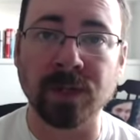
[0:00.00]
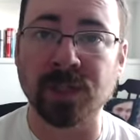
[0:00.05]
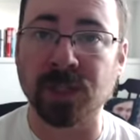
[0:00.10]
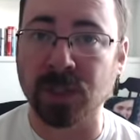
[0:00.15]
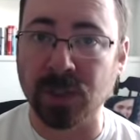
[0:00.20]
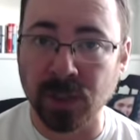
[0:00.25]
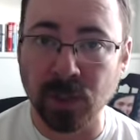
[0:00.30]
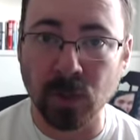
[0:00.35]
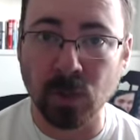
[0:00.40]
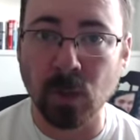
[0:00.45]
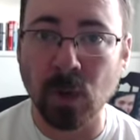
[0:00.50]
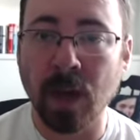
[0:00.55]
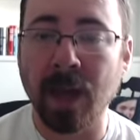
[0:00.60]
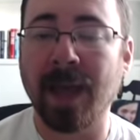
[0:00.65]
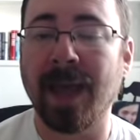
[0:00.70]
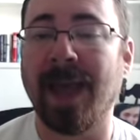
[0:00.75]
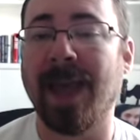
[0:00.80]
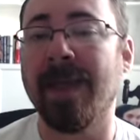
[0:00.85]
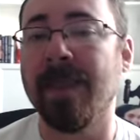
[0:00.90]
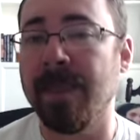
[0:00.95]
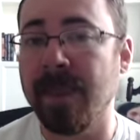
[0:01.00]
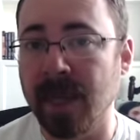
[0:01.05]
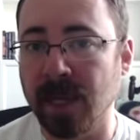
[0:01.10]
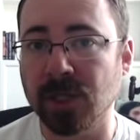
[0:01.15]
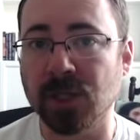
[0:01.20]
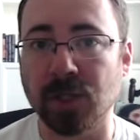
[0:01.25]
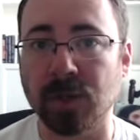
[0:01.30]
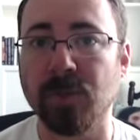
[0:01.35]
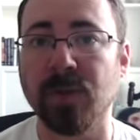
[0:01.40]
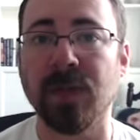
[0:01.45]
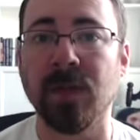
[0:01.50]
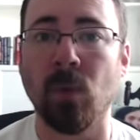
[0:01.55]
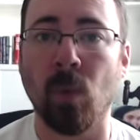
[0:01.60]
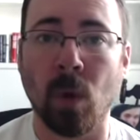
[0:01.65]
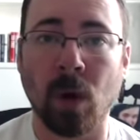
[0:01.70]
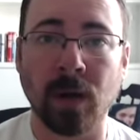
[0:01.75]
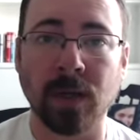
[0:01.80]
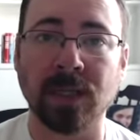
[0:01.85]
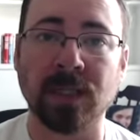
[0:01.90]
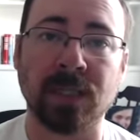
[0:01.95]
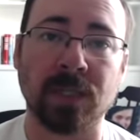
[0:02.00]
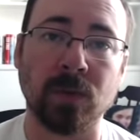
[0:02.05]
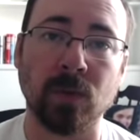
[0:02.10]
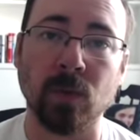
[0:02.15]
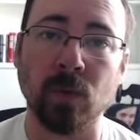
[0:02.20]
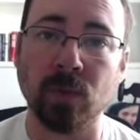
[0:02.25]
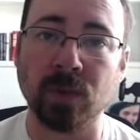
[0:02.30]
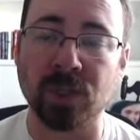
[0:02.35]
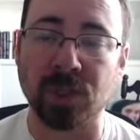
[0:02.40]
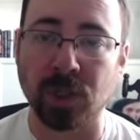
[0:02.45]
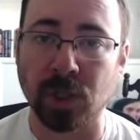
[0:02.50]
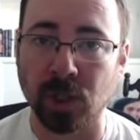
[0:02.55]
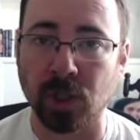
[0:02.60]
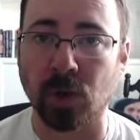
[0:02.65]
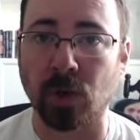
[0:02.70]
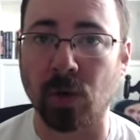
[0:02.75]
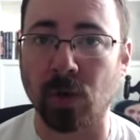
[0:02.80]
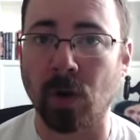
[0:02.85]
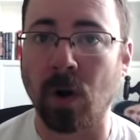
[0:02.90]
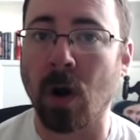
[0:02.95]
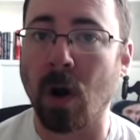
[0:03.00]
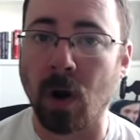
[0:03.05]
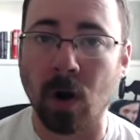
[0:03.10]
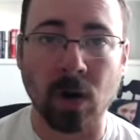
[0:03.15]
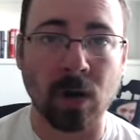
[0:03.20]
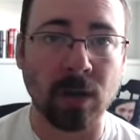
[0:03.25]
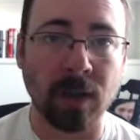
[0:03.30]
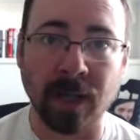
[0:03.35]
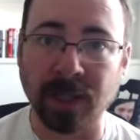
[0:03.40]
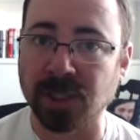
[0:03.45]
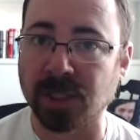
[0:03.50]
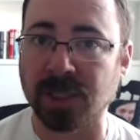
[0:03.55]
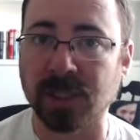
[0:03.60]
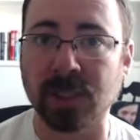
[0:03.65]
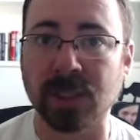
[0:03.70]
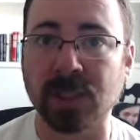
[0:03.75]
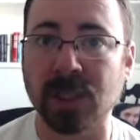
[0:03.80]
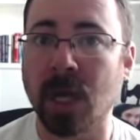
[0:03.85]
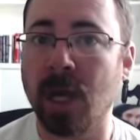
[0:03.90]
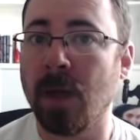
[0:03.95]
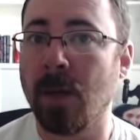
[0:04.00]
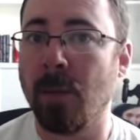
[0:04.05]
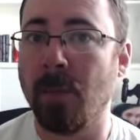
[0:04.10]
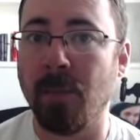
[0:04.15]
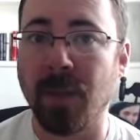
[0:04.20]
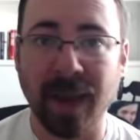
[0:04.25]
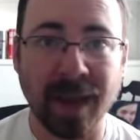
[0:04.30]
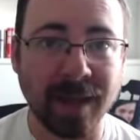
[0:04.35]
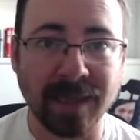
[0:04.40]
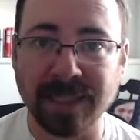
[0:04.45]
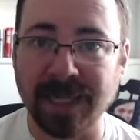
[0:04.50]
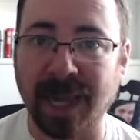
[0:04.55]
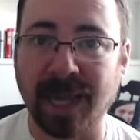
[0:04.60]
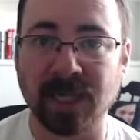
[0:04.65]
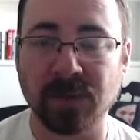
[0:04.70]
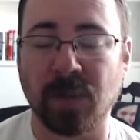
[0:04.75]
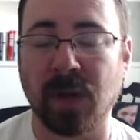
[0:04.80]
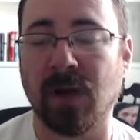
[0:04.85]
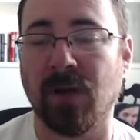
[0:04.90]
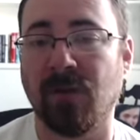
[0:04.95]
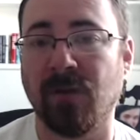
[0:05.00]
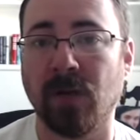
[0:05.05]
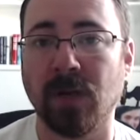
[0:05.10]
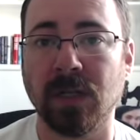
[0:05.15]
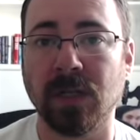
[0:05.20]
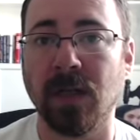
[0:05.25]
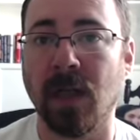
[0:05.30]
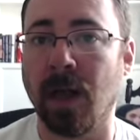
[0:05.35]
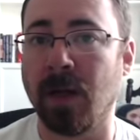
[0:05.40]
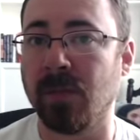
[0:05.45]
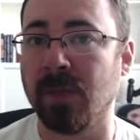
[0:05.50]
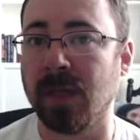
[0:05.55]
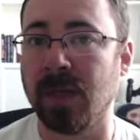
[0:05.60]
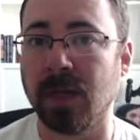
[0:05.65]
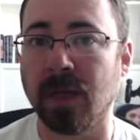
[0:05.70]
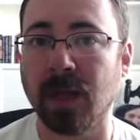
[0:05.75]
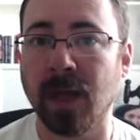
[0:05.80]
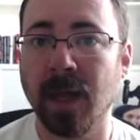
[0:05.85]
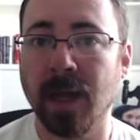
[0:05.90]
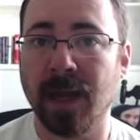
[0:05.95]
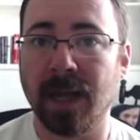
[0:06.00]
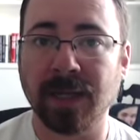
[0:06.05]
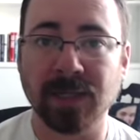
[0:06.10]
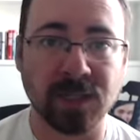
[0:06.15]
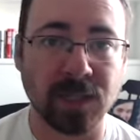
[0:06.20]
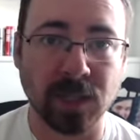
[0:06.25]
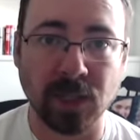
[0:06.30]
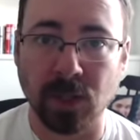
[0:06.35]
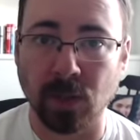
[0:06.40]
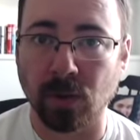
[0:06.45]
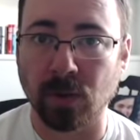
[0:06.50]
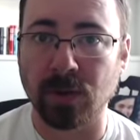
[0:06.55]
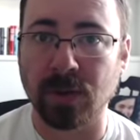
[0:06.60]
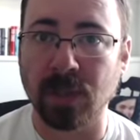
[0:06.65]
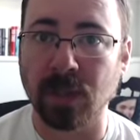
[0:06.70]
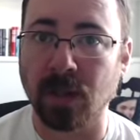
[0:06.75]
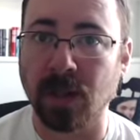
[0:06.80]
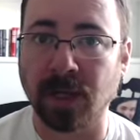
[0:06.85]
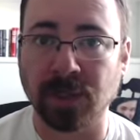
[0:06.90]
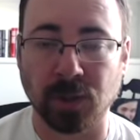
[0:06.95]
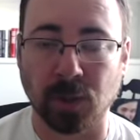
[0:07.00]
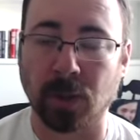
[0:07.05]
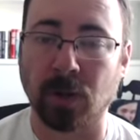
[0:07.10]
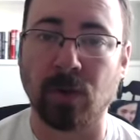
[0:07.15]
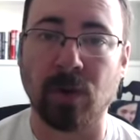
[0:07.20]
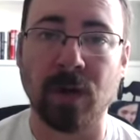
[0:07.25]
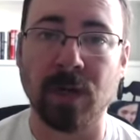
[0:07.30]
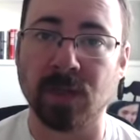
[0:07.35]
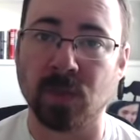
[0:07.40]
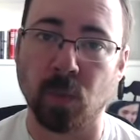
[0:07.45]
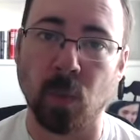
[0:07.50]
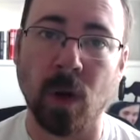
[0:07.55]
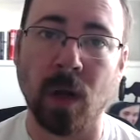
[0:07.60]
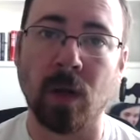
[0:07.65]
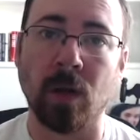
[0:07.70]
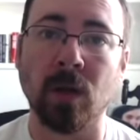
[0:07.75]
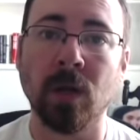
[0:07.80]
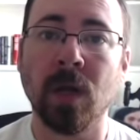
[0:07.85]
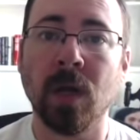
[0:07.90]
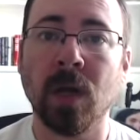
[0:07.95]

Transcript: to you, and they should be wanting to secure our elections, ban taxpayer-funded lobbying, and secure the electric grid as well.